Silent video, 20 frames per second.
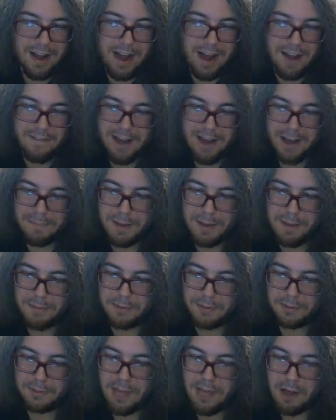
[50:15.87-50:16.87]
I've had
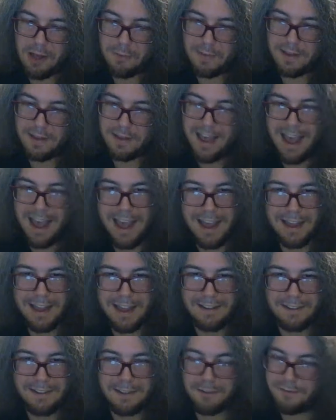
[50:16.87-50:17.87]
people tell me,
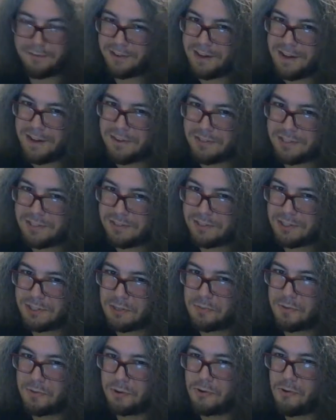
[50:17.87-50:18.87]
hey, your videos look
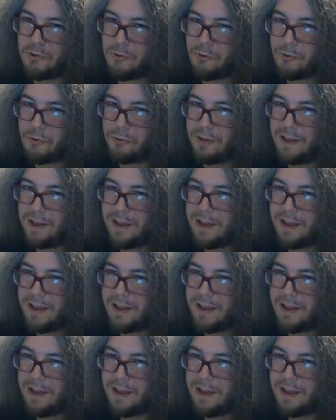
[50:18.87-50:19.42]
super cool,